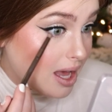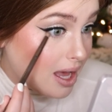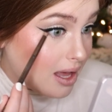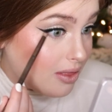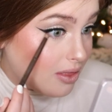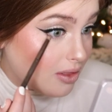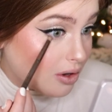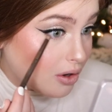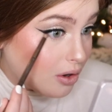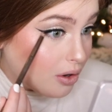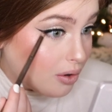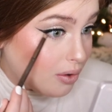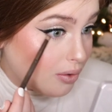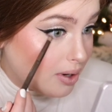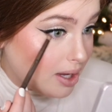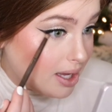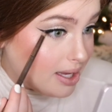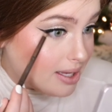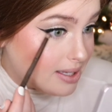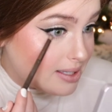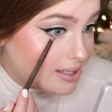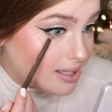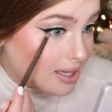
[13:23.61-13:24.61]
in the
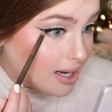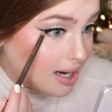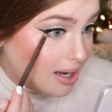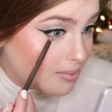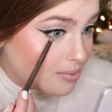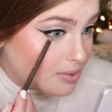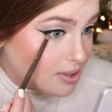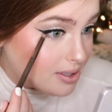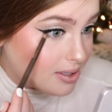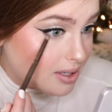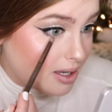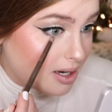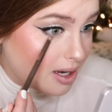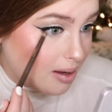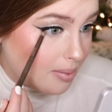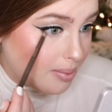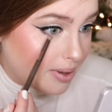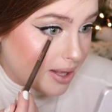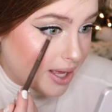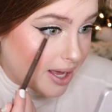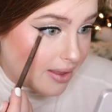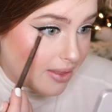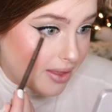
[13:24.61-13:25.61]
crease and I'm just
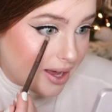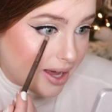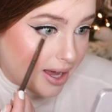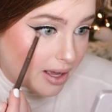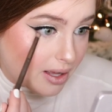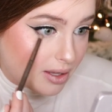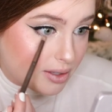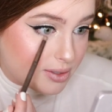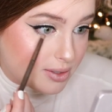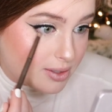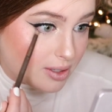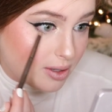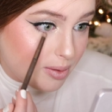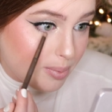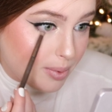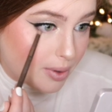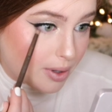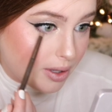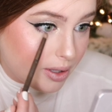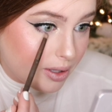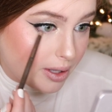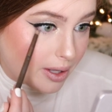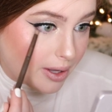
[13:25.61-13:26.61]
gonna apply that
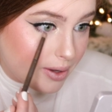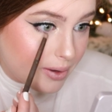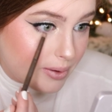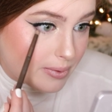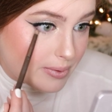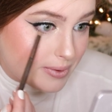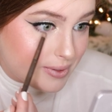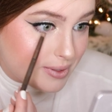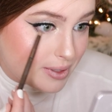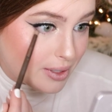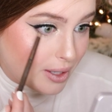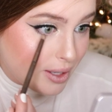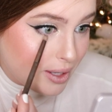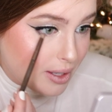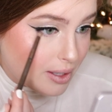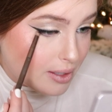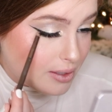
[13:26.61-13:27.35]
super close